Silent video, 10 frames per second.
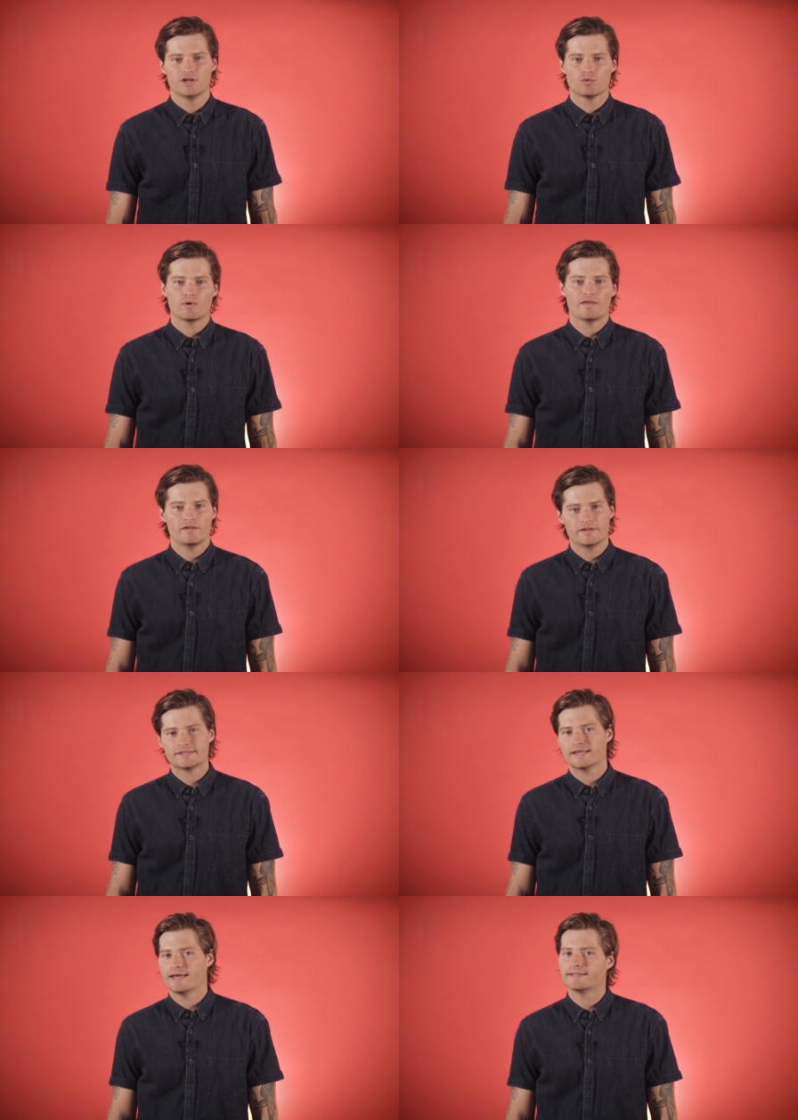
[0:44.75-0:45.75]
Rather than,
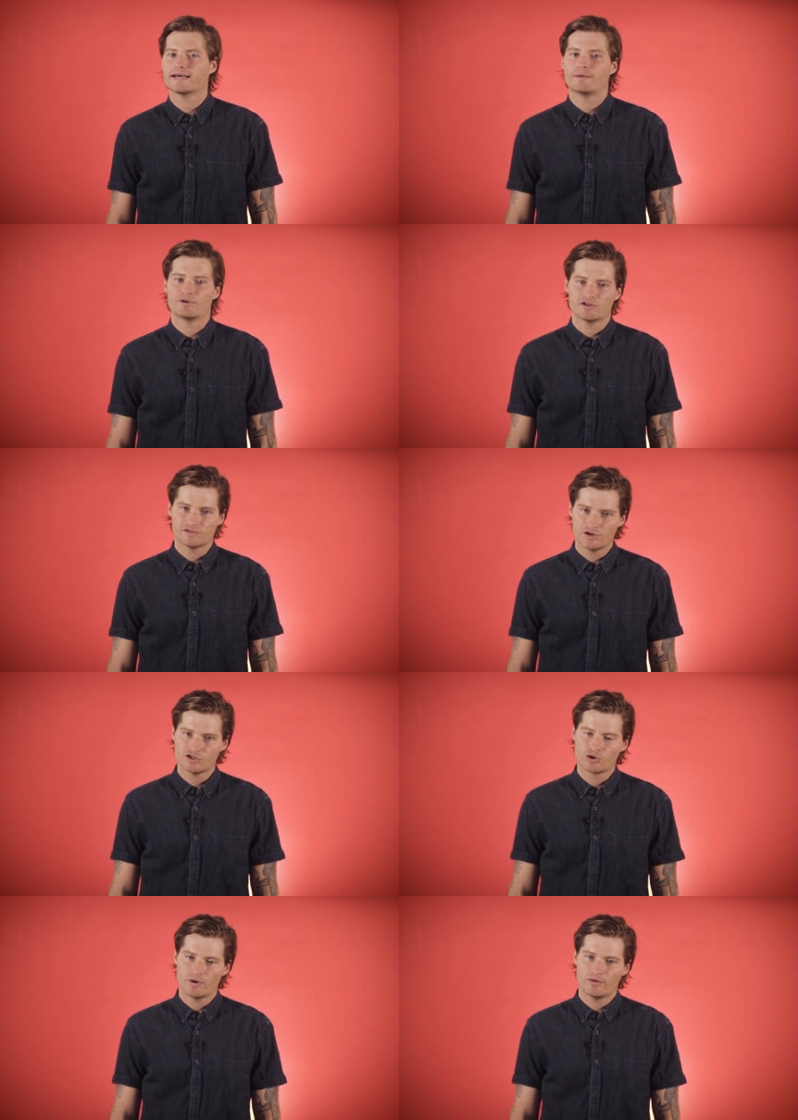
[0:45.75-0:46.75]
say, typing a
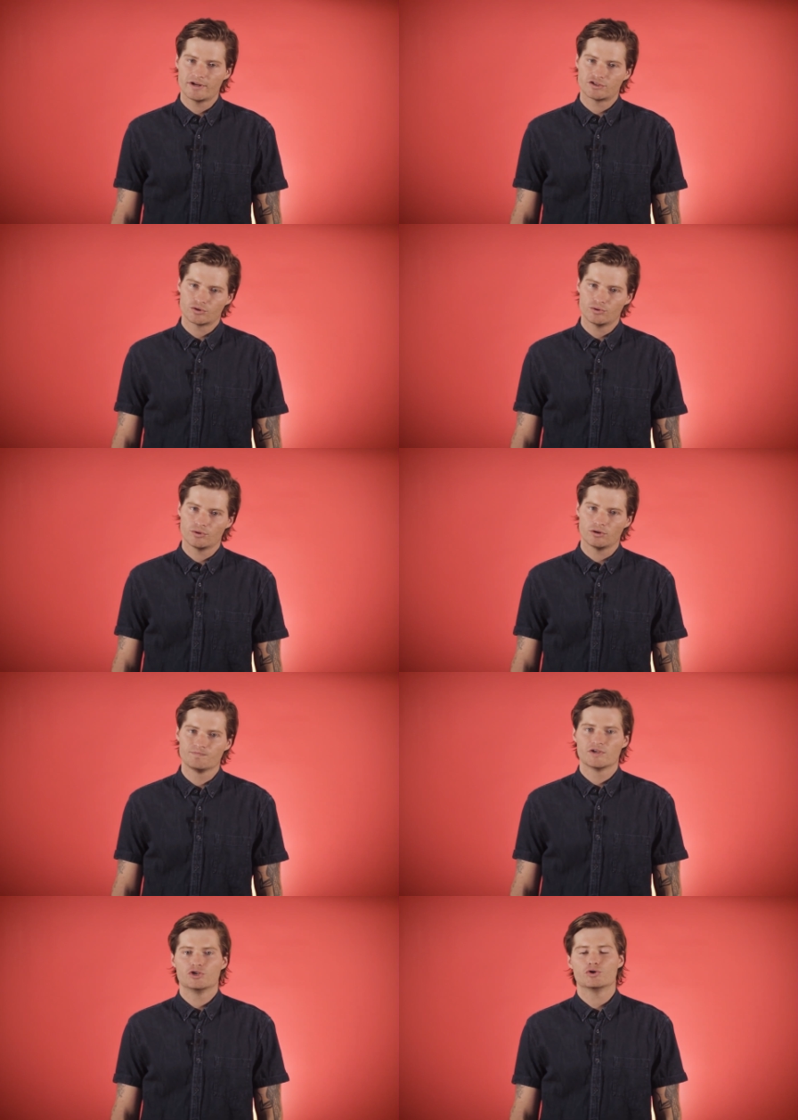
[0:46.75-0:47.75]
search query into
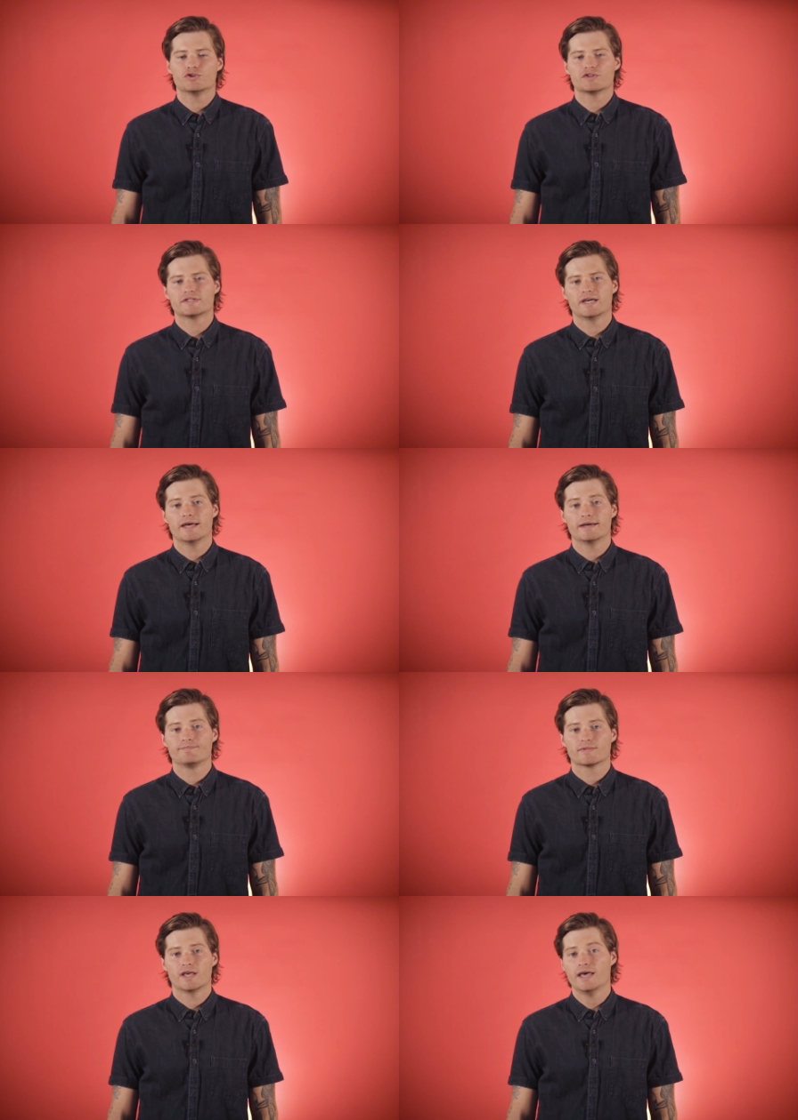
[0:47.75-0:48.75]
Google, you can just say,
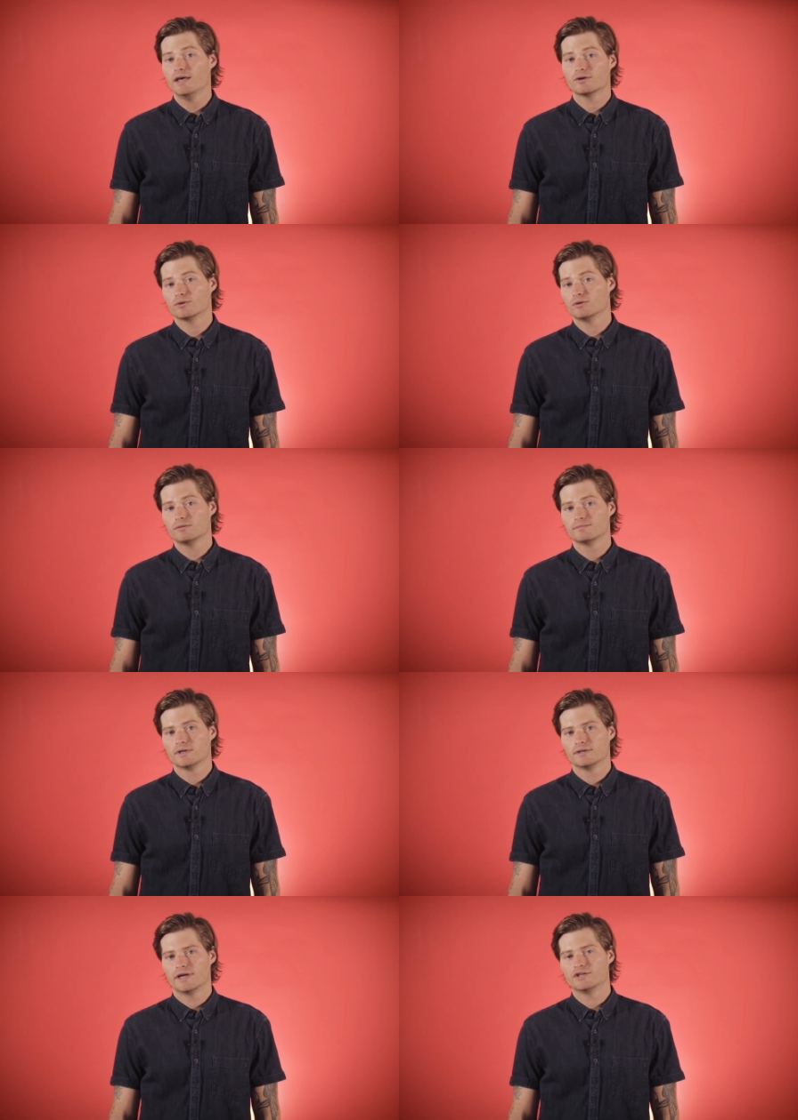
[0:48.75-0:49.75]
"Hey Google,"
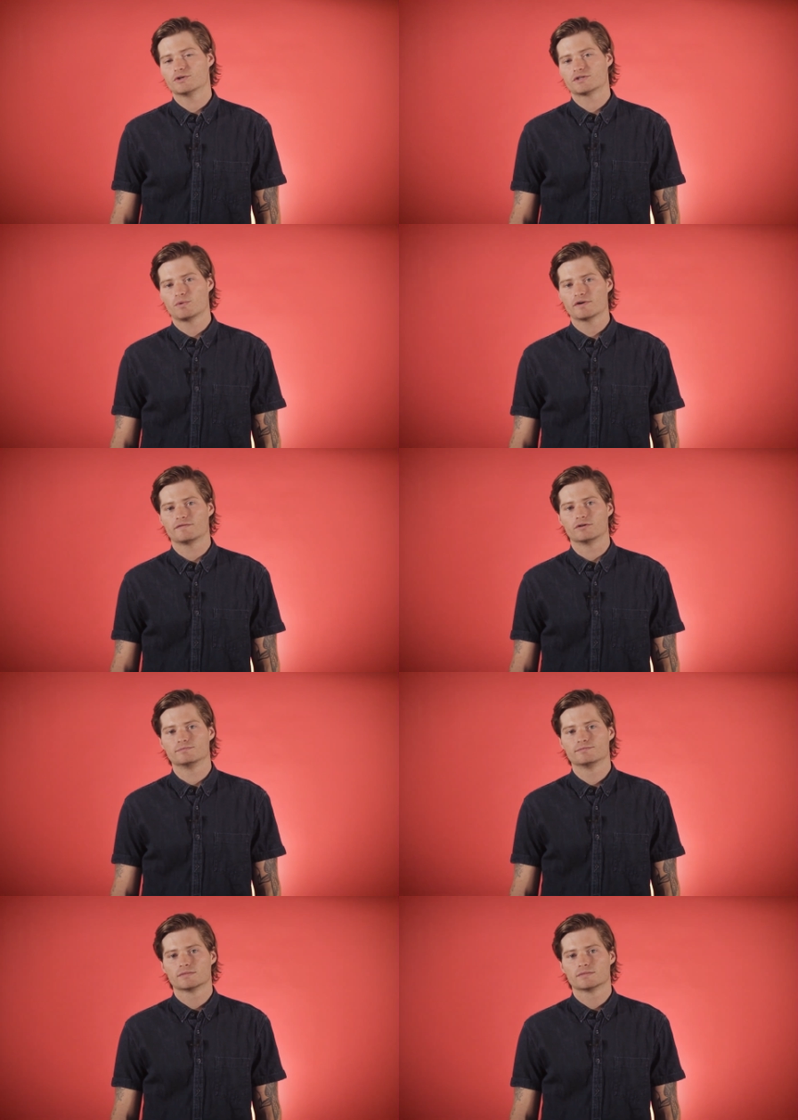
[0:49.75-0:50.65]
into your smartphone.